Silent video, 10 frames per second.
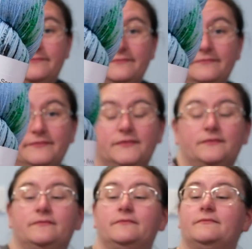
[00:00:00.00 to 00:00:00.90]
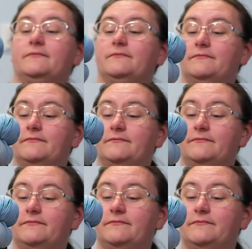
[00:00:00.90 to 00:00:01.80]

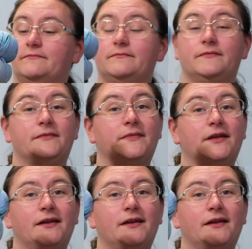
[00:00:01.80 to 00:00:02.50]
[no speech]